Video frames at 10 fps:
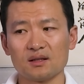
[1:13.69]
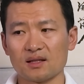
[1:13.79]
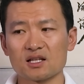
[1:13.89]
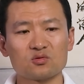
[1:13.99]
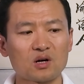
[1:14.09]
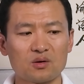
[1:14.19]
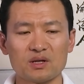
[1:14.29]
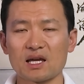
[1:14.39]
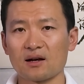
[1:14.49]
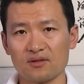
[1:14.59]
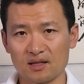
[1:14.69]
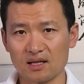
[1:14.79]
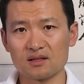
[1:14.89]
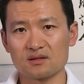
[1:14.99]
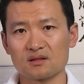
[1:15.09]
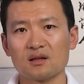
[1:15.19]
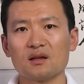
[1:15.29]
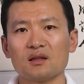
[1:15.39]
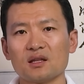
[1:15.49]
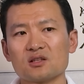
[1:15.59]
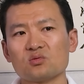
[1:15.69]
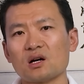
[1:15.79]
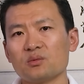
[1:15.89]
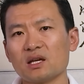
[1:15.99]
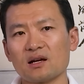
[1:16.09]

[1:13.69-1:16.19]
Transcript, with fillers: That's why we have this. That's why we